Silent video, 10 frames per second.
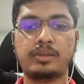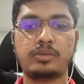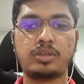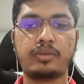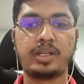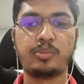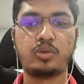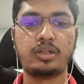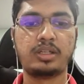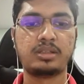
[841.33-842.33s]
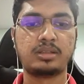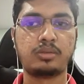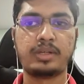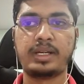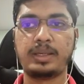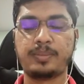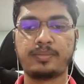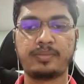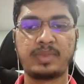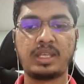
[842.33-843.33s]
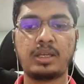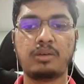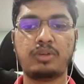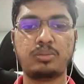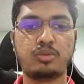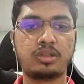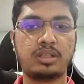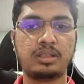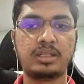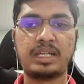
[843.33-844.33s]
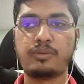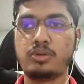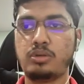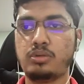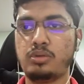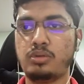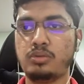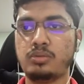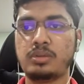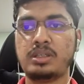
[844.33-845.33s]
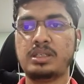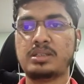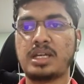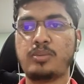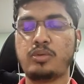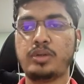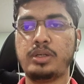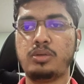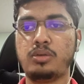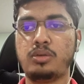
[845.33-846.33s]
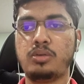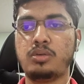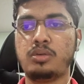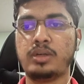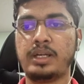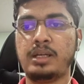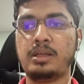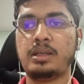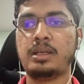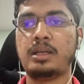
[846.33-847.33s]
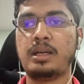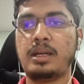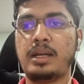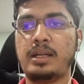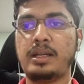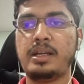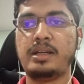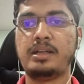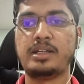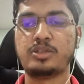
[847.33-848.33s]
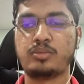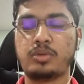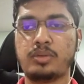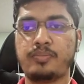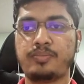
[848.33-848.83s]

So our report is now ready. One more thing that I want to do is I'm going to go ahead and edit dashboard.